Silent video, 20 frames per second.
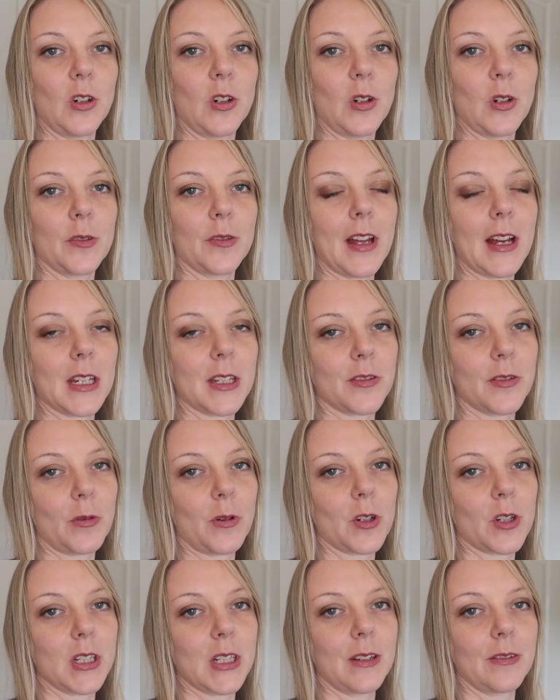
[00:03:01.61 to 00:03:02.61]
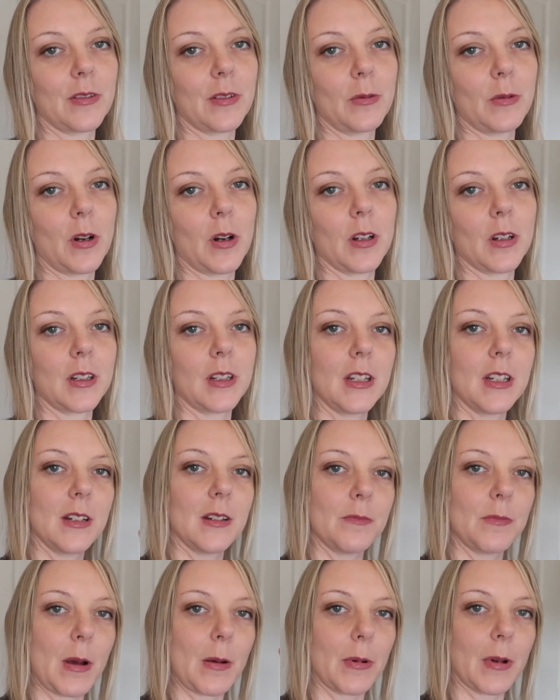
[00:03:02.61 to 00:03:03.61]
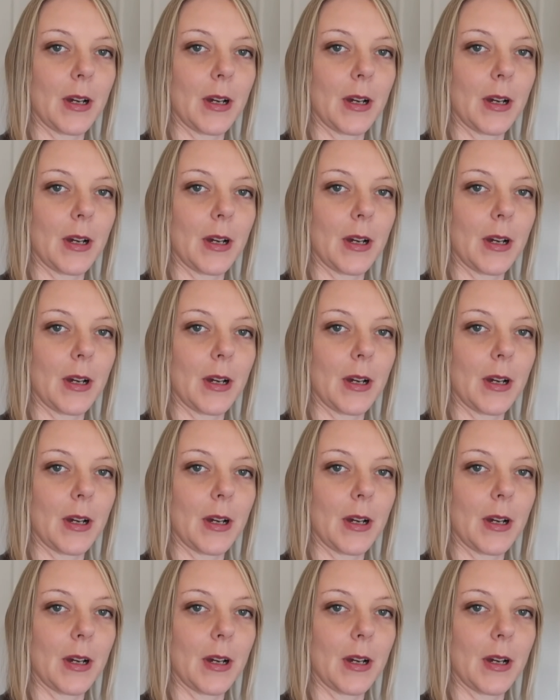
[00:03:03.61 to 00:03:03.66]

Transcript: haul. Thanks for watching everyone. Bye